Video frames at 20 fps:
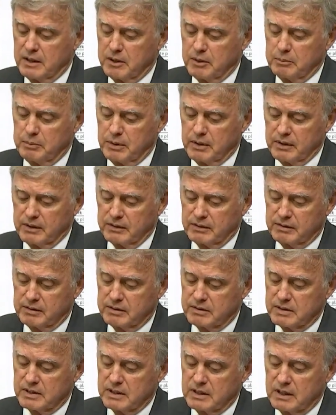The
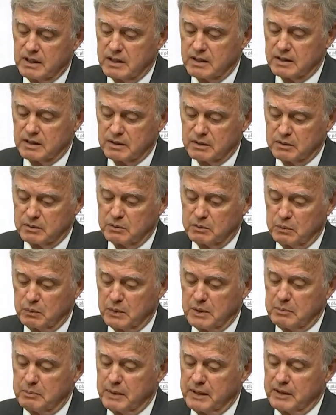parks uh,
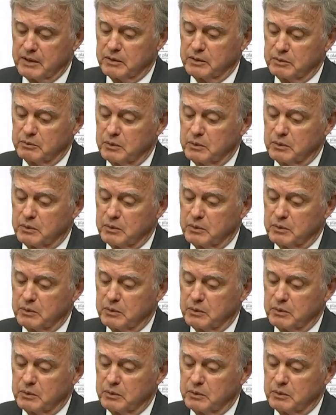repair